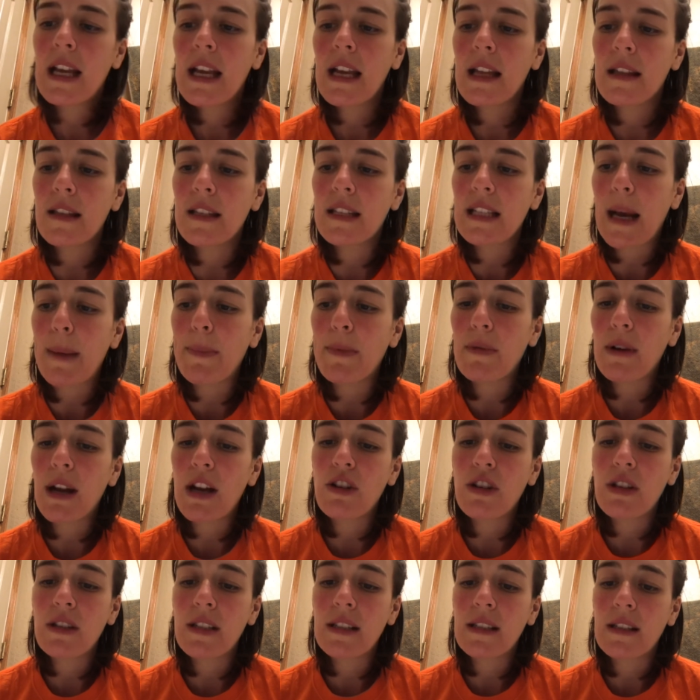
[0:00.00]
This
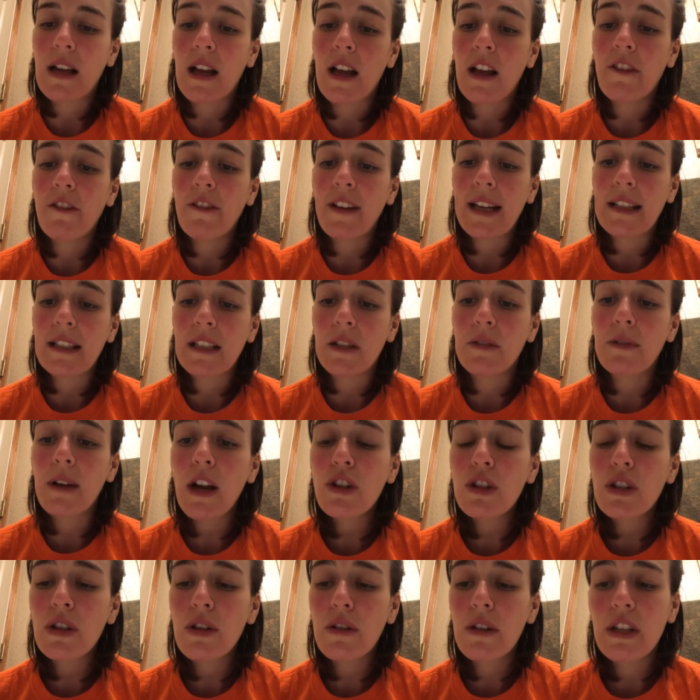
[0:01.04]
operation does not affect
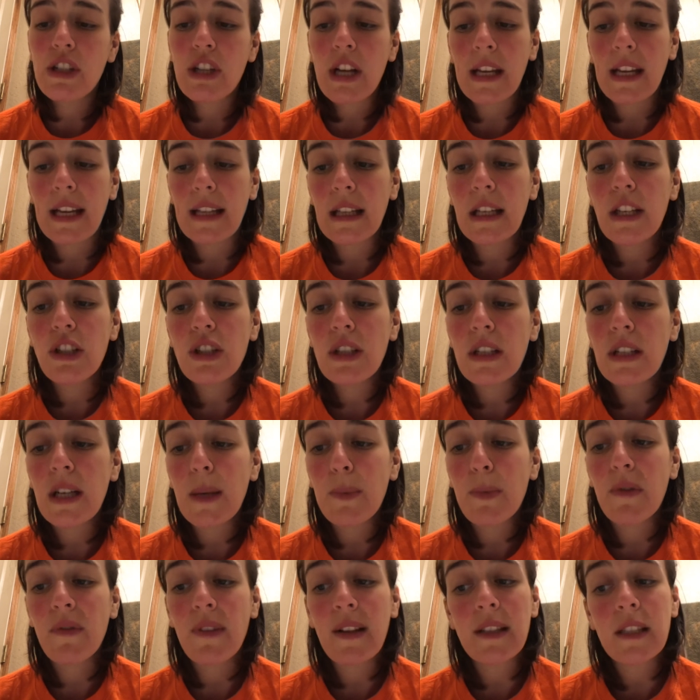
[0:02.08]
erection or ejaculation. It
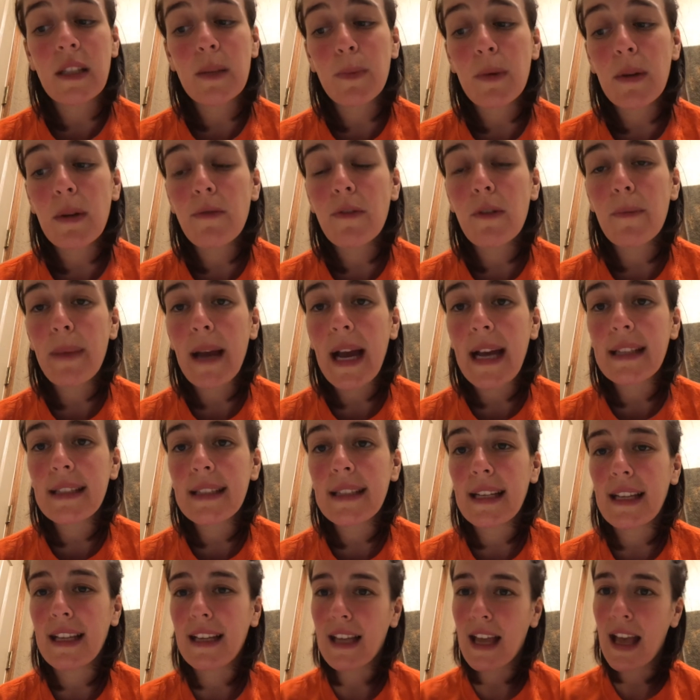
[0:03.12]
prevents sperm from
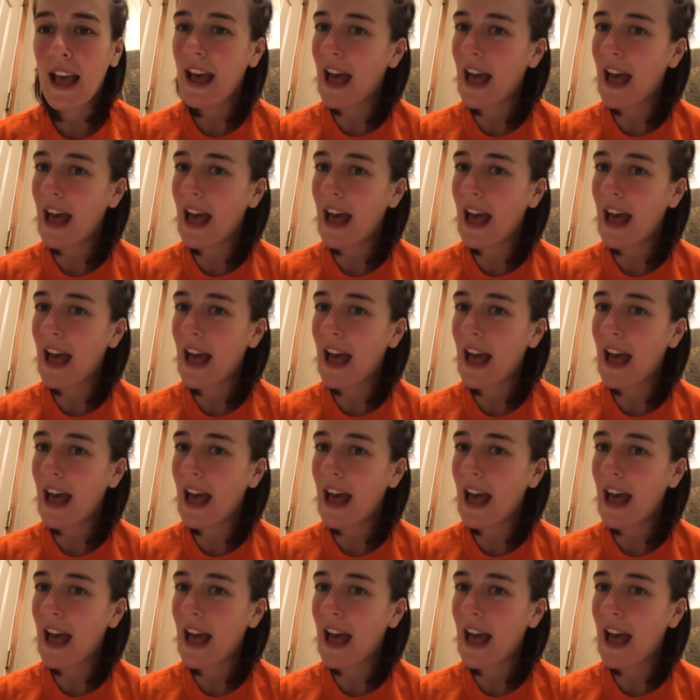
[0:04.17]
passing.